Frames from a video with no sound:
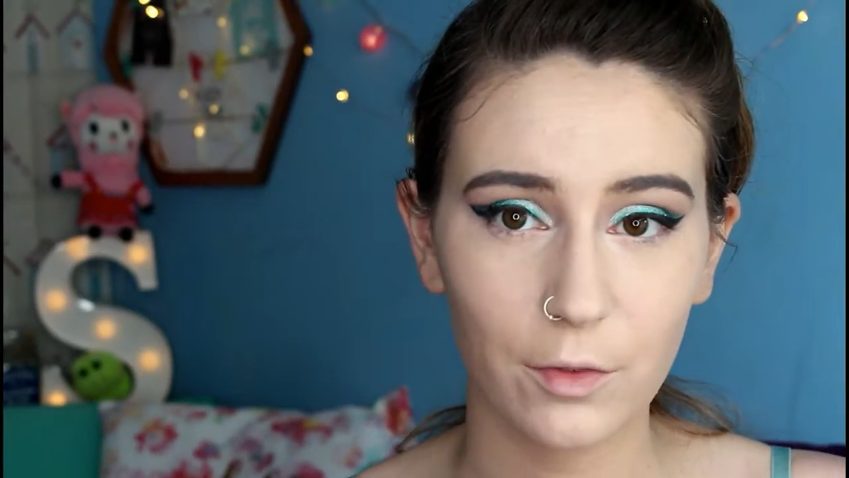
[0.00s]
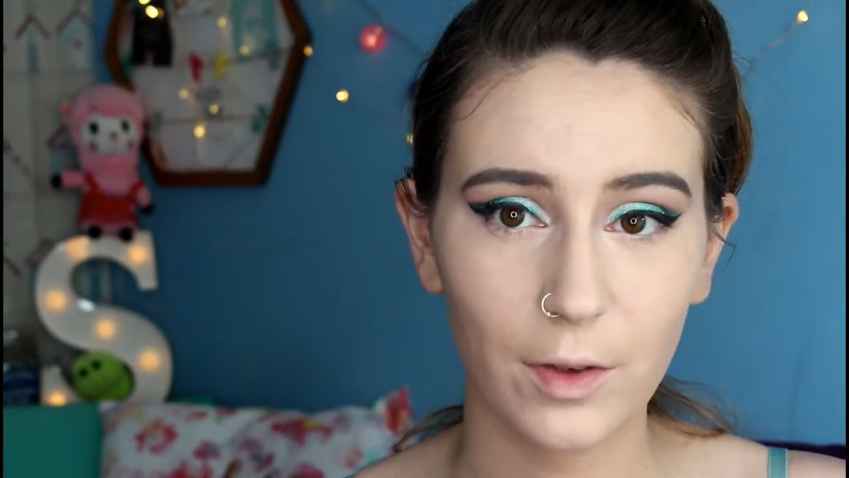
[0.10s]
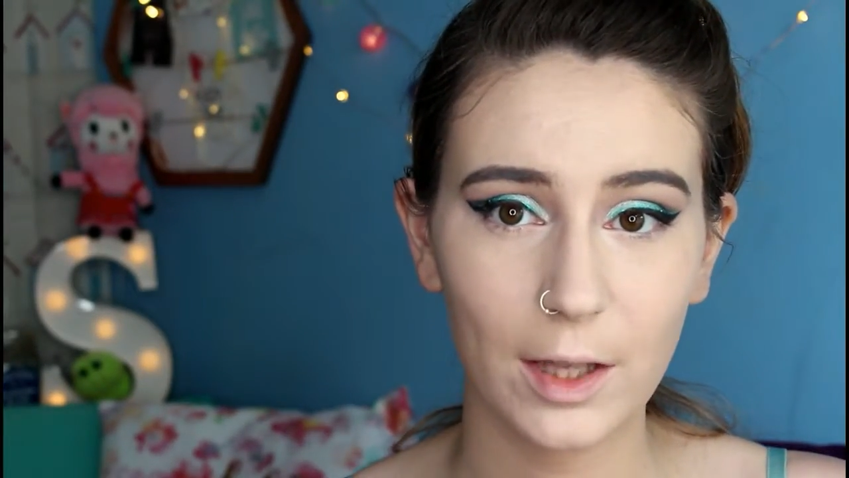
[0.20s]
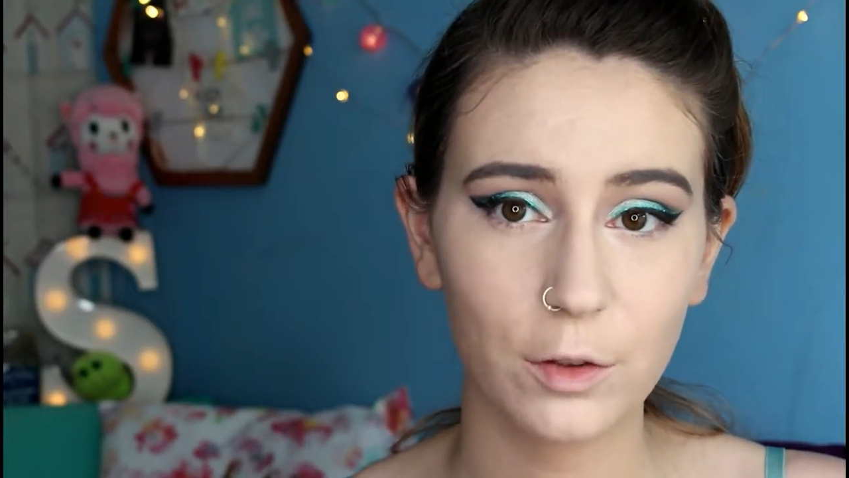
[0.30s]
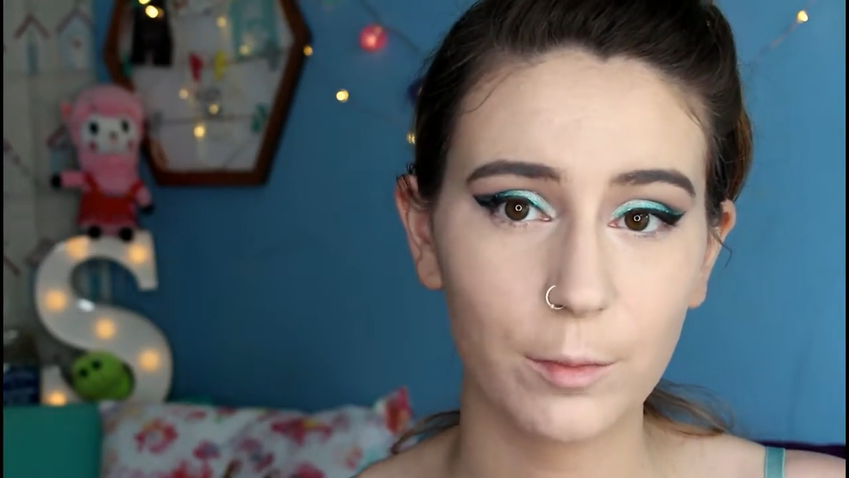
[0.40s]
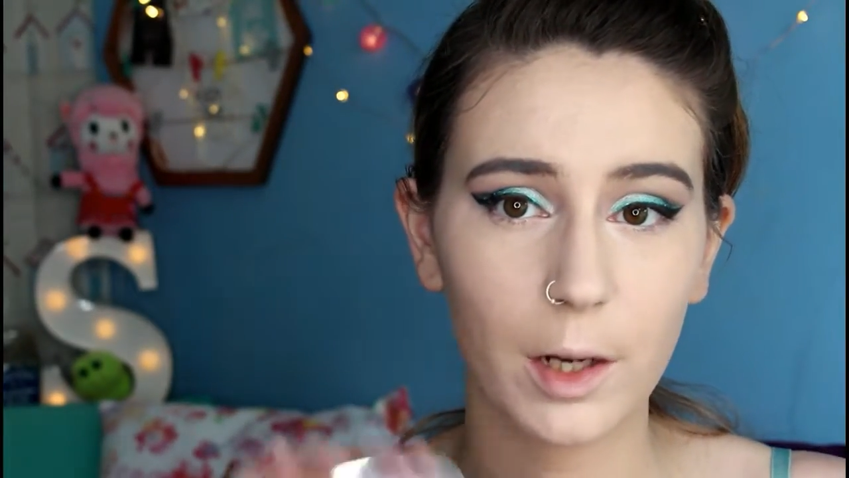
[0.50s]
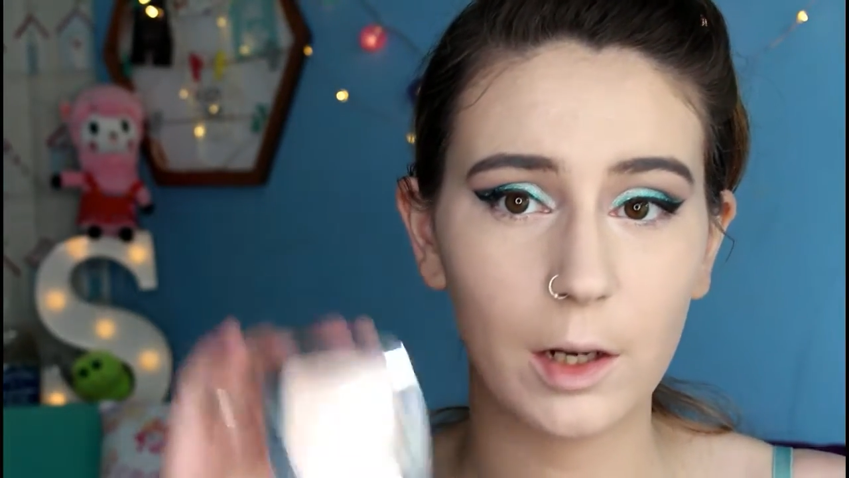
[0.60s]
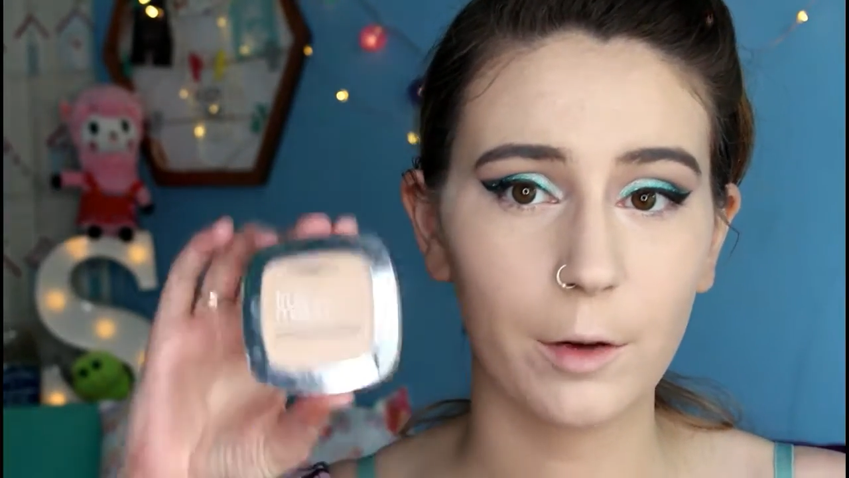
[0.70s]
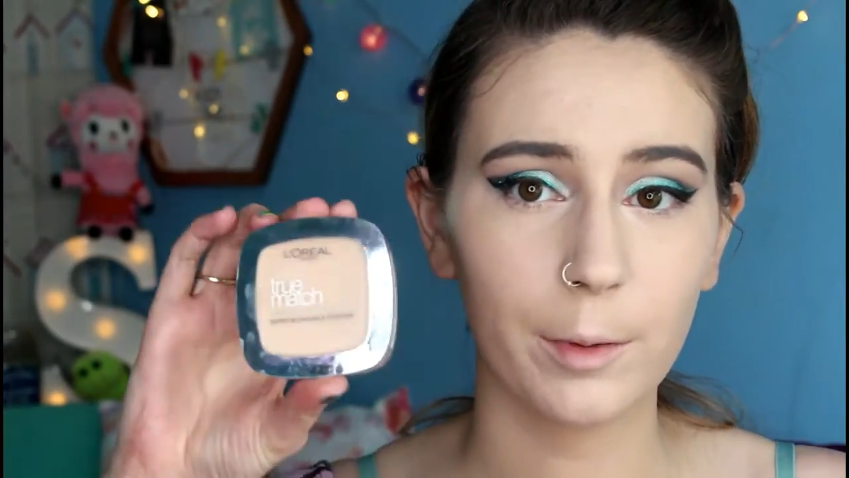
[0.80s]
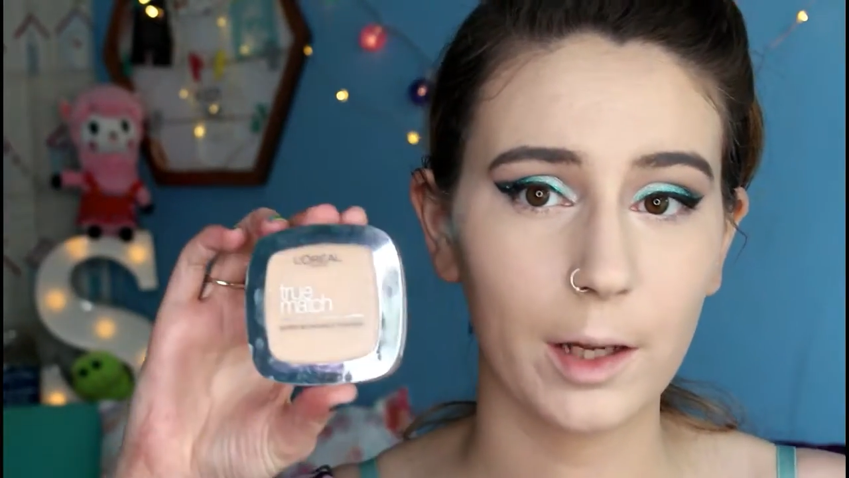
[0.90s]
face with my
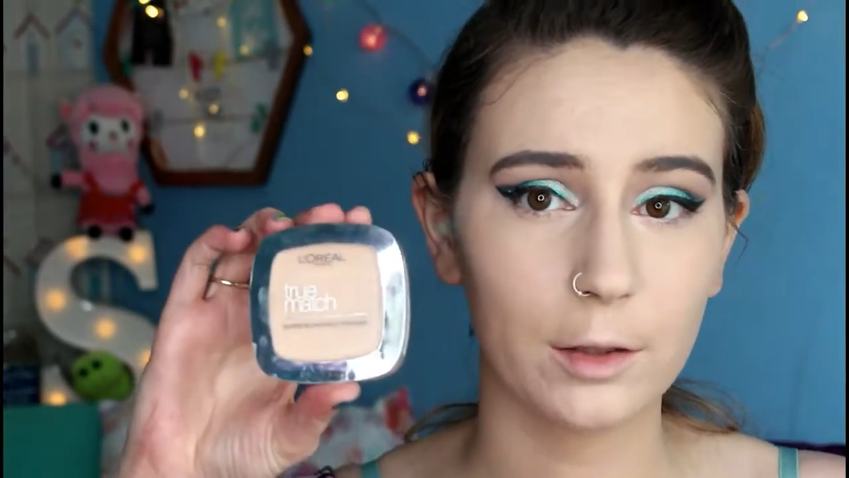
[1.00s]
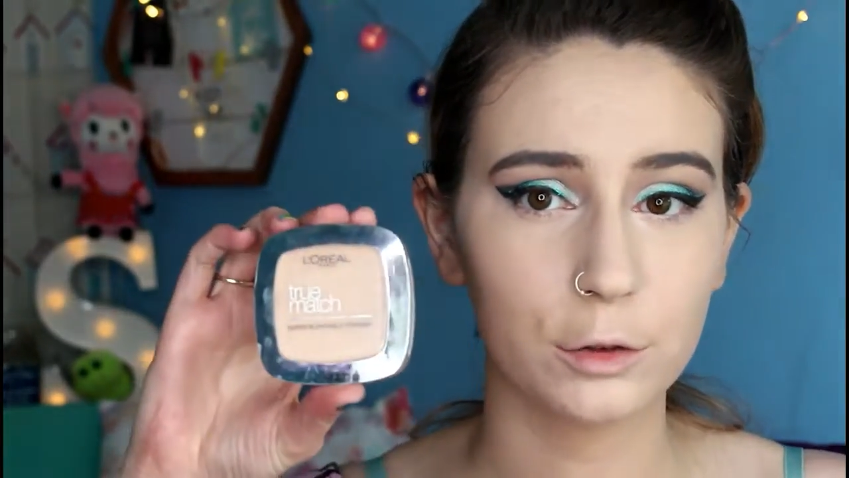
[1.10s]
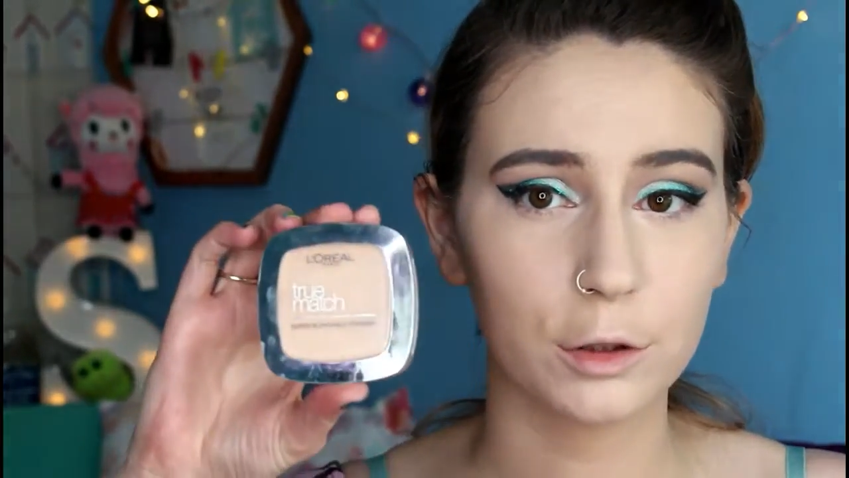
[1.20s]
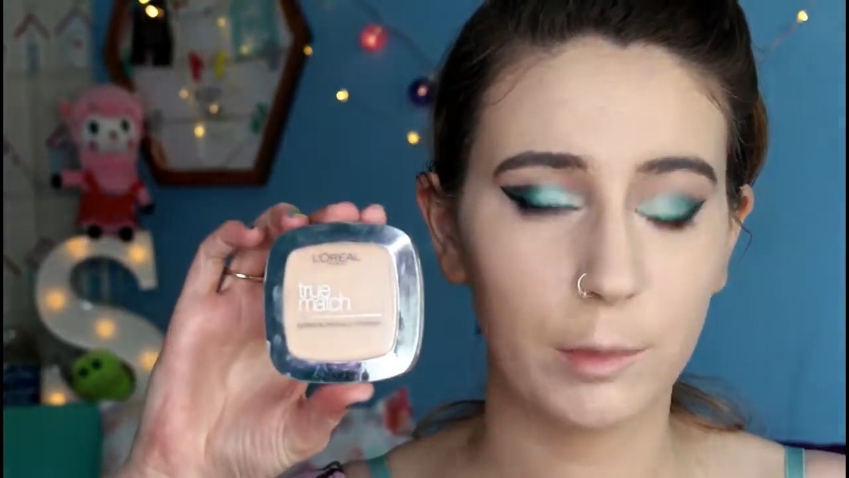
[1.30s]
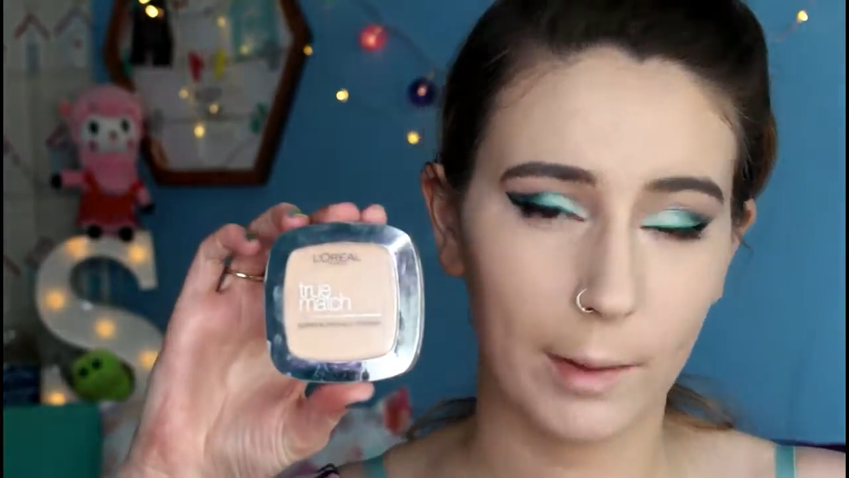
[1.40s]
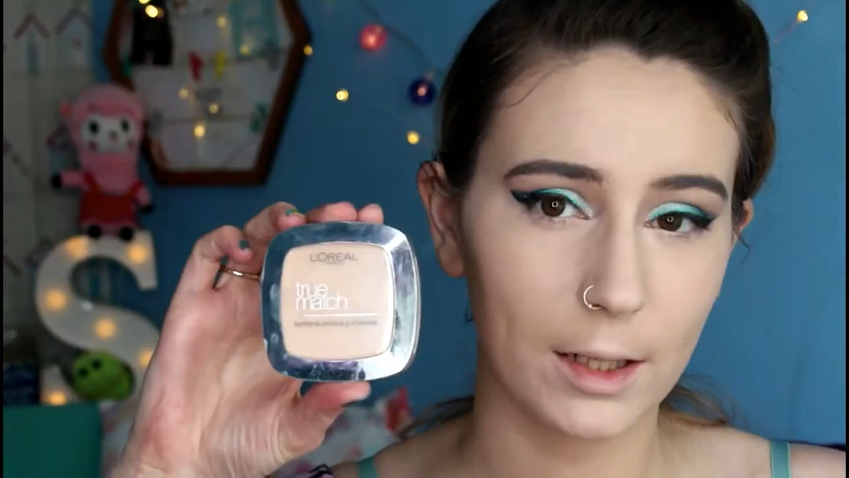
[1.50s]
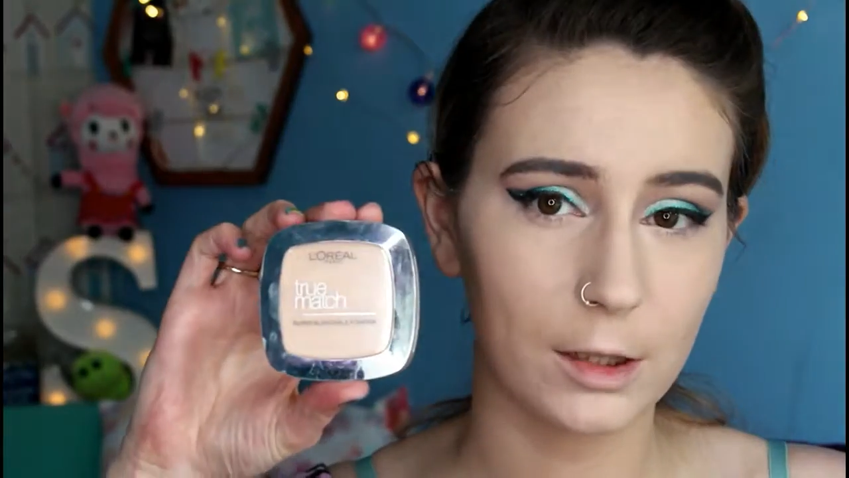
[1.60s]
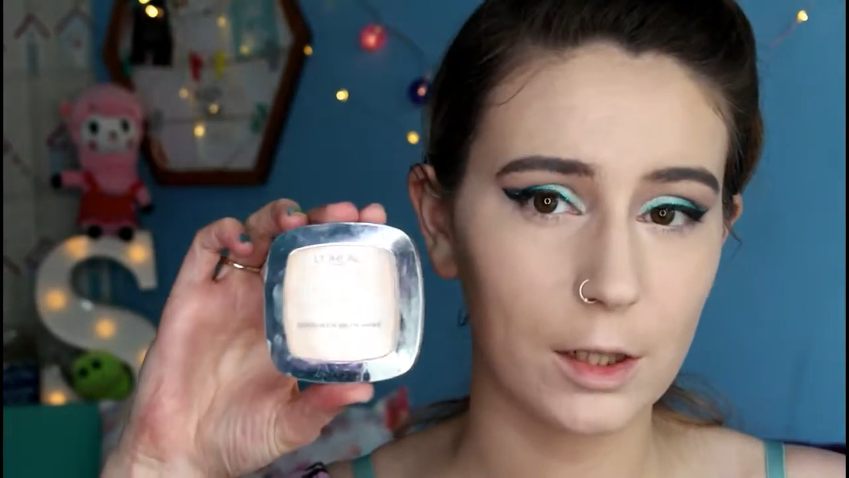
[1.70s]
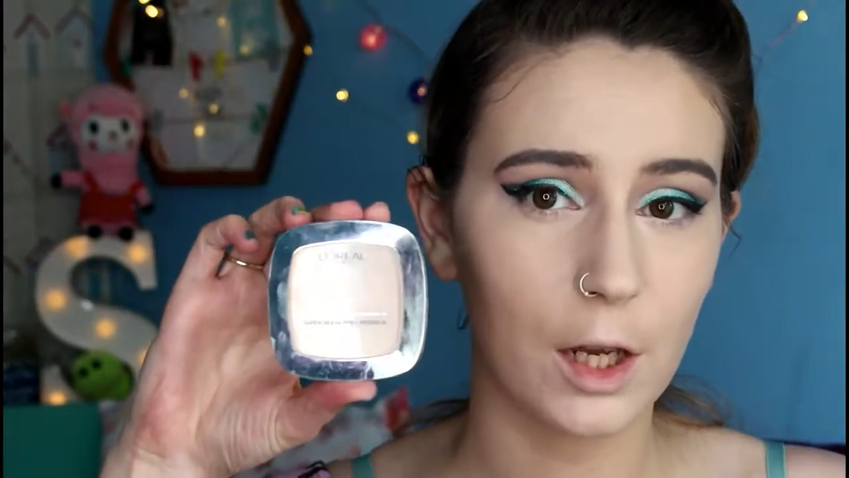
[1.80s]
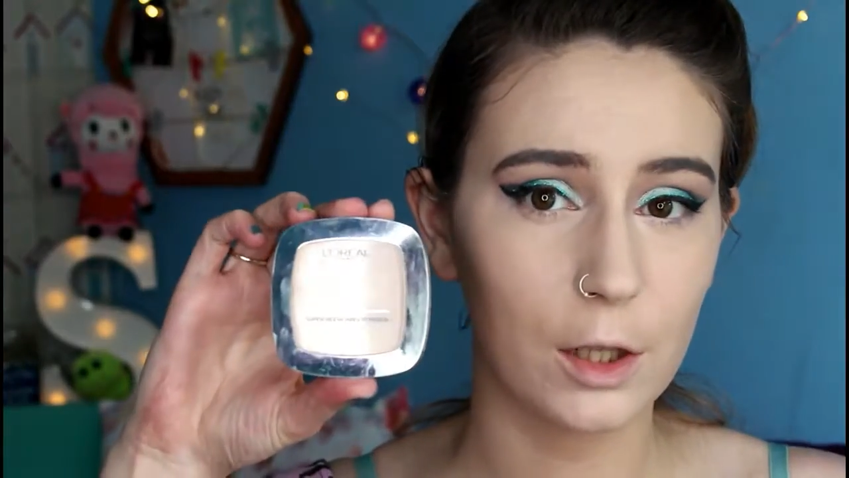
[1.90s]
L'Oreal True Match